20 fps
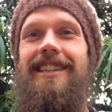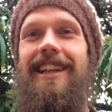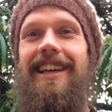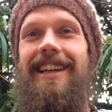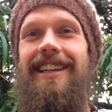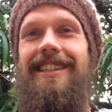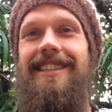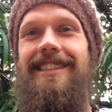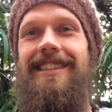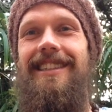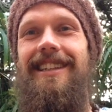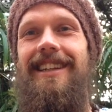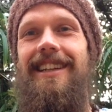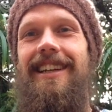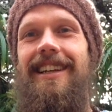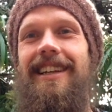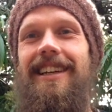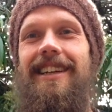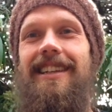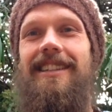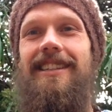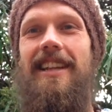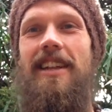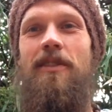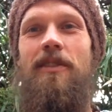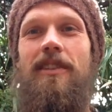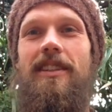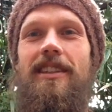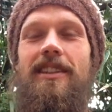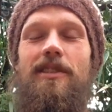days. Sitting
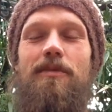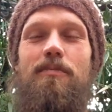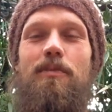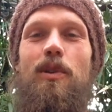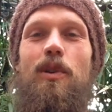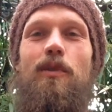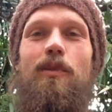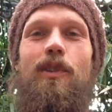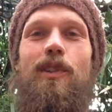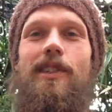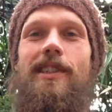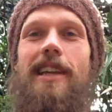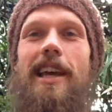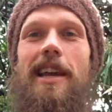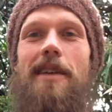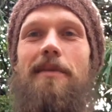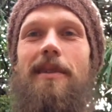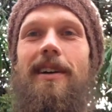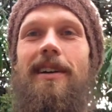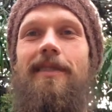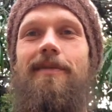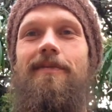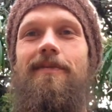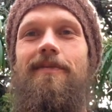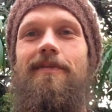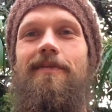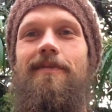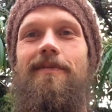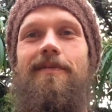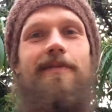with this beautiful Seba,
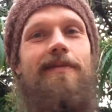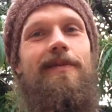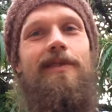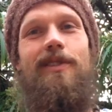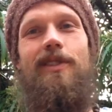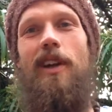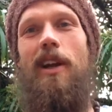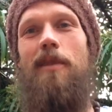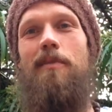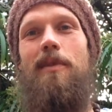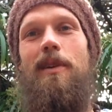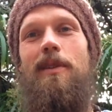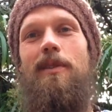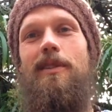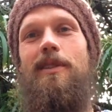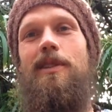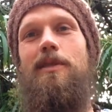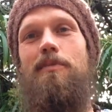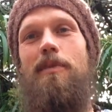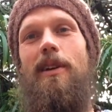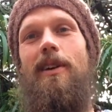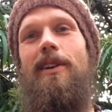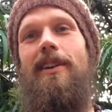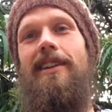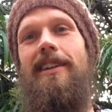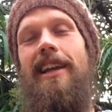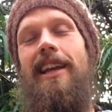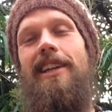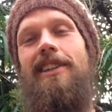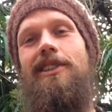trying to be with spirit
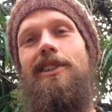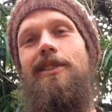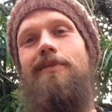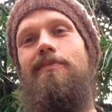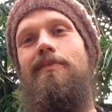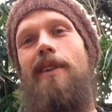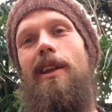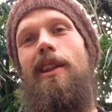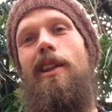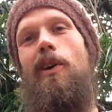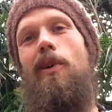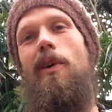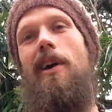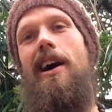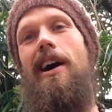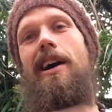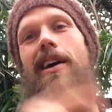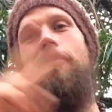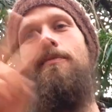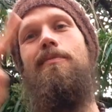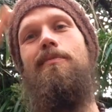and nature. Aloha,